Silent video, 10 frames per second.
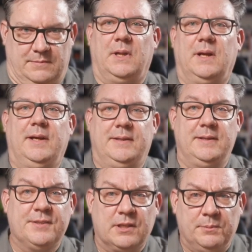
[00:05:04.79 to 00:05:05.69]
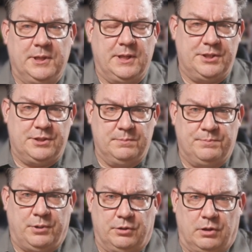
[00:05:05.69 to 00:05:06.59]
It is a communication
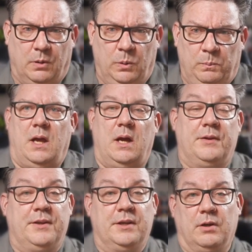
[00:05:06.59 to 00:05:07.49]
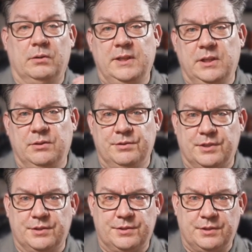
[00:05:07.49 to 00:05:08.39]
protocol that only
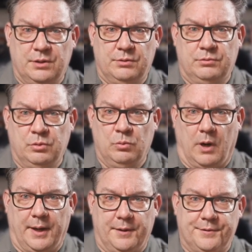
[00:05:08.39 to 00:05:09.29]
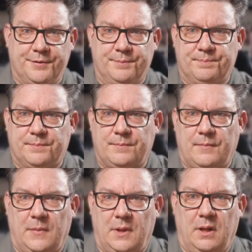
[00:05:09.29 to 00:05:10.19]
uses two wires.
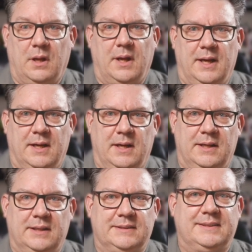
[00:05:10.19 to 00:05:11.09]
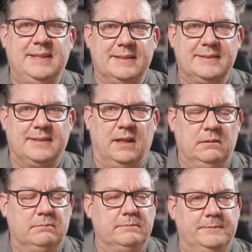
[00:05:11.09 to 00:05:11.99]
C S
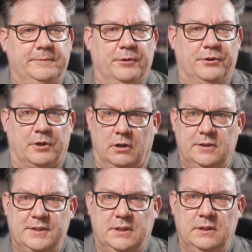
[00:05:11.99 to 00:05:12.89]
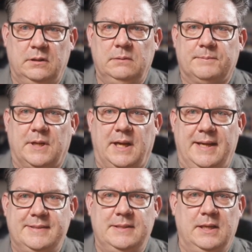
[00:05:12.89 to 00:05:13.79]
L for the clock signal,
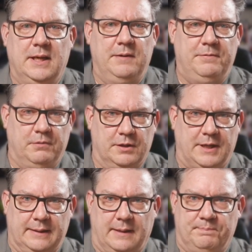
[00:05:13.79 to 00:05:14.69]
S D A for data.